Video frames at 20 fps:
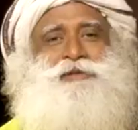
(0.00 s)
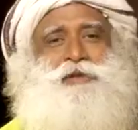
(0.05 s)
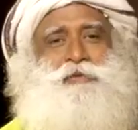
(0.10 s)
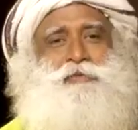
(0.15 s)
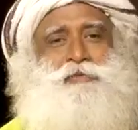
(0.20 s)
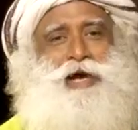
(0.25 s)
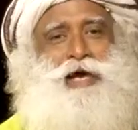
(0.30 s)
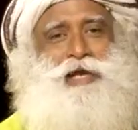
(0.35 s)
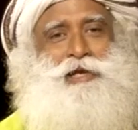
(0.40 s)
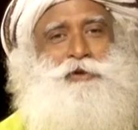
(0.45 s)
the
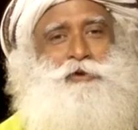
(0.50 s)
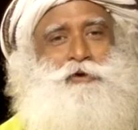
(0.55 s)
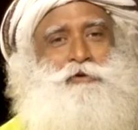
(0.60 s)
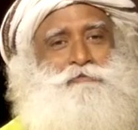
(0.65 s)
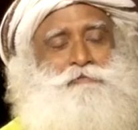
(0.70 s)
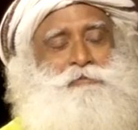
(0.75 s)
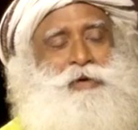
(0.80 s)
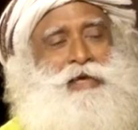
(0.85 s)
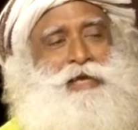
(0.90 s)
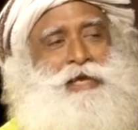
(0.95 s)
value
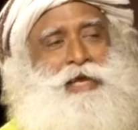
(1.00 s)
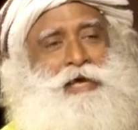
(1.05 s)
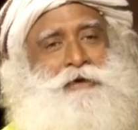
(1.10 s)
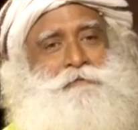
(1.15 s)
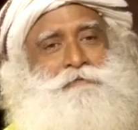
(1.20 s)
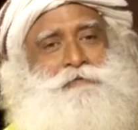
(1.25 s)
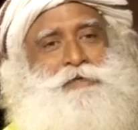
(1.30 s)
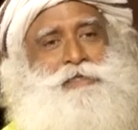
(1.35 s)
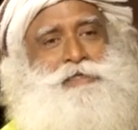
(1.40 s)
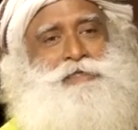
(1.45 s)
of my
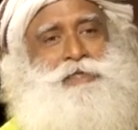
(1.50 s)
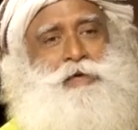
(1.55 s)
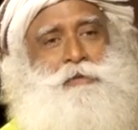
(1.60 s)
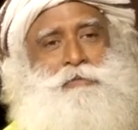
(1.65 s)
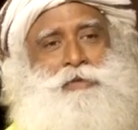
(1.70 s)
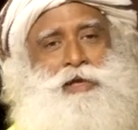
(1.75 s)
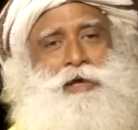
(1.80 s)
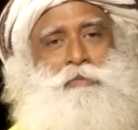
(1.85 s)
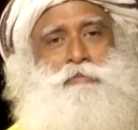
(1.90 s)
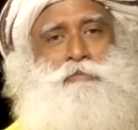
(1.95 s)
life is
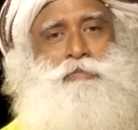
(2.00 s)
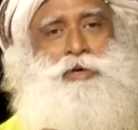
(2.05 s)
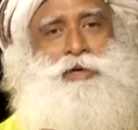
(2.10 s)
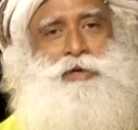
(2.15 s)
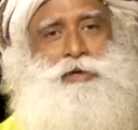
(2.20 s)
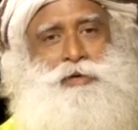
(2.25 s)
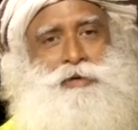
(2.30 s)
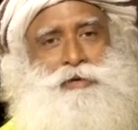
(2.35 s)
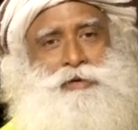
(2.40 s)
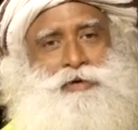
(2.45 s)
some
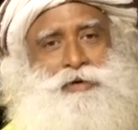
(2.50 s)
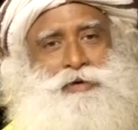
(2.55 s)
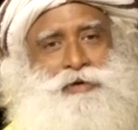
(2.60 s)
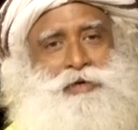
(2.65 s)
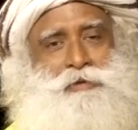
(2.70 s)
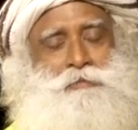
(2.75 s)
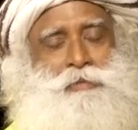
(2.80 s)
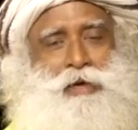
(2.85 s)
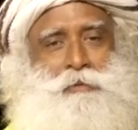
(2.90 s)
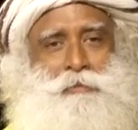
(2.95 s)
number
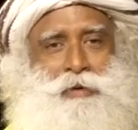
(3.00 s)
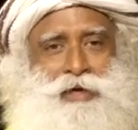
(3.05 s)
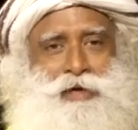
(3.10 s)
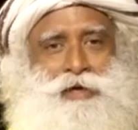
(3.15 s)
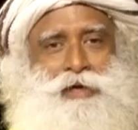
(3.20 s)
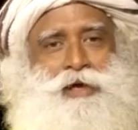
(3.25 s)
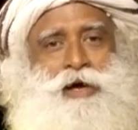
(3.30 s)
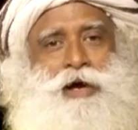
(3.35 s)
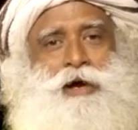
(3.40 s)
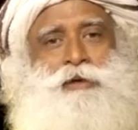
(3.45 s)
in my
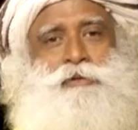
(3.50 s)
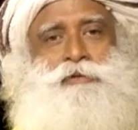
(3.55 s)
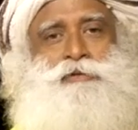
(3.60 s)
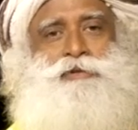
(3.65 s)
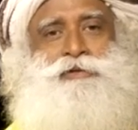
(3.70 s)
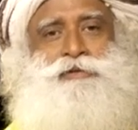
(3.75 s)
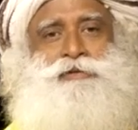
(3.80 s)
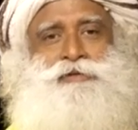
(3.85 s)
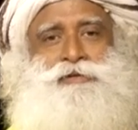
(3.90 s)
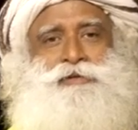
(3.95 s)
bank account
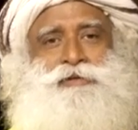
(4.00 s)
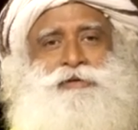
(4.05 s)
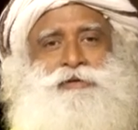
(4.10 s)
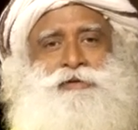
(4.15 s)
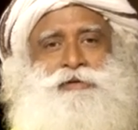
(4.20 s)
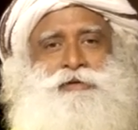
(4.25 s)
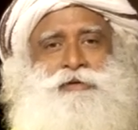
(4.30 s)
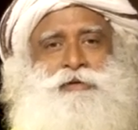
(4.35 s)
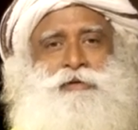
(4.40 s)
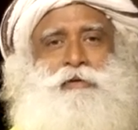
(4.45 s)

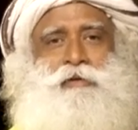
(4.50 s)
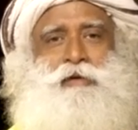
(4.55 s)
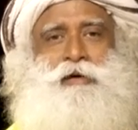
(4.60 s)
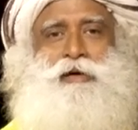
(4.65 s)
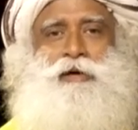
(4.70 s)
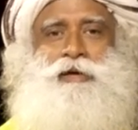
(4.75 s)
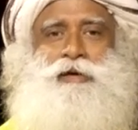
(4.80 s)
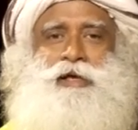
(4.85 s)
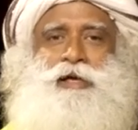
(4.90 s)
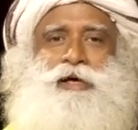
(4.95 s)

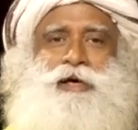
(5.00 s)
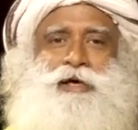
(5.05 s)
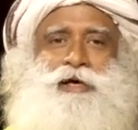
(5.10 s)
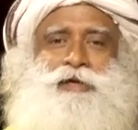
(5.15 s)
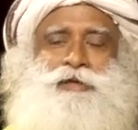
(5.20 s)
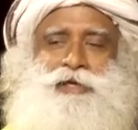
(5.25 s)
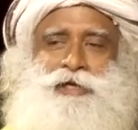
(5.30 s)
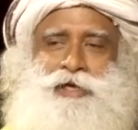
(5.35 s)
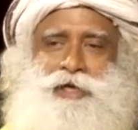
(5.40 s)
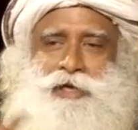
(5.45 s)
or
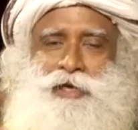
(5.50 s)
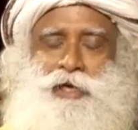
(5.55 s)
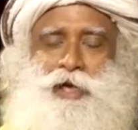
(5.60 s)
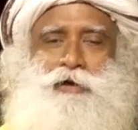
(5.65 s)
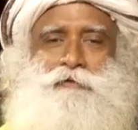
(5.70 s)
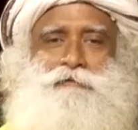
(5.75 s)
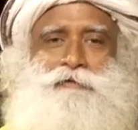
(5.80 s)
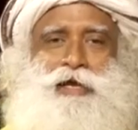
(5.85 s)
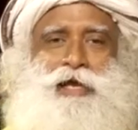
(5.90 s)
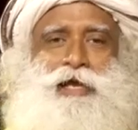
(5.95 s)
the
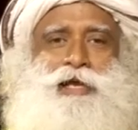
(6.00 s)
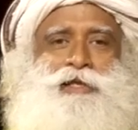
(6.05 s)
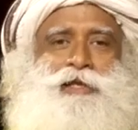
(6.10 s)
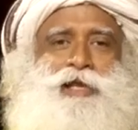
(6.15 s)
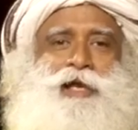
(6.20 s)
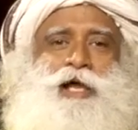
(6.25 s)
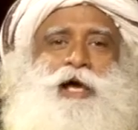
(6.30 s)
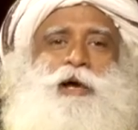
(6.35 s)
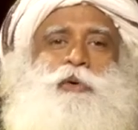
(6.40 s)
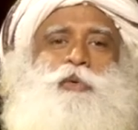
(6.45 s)
area of
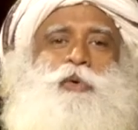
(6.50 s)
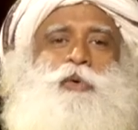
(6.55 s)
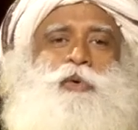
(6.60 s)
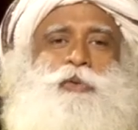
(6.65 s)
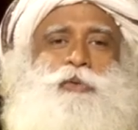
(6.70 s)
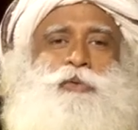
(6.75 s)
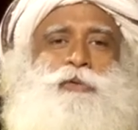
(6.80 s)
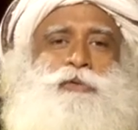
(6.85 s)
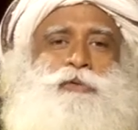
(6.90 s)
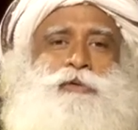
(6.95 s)
land that I
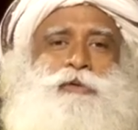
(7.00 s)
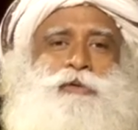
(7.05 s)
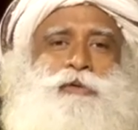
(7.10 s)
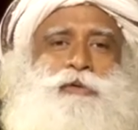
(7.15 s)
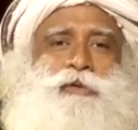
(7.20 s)
own.